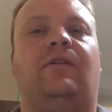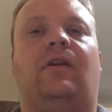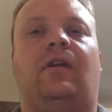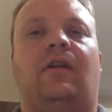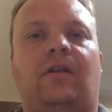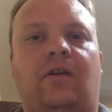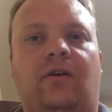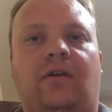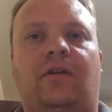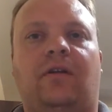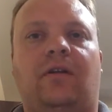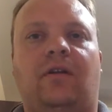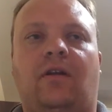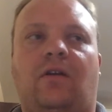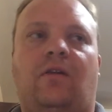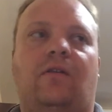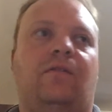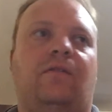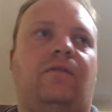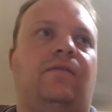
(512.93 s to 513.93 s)
are a lot a
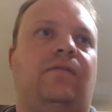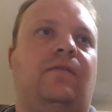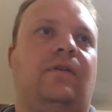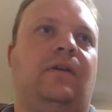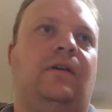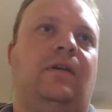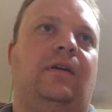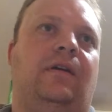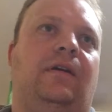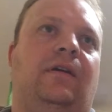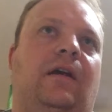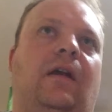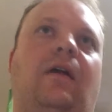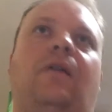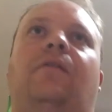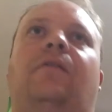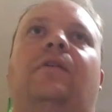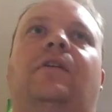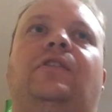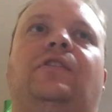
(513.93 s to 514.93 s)
lot of
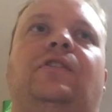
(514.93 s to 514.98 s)
health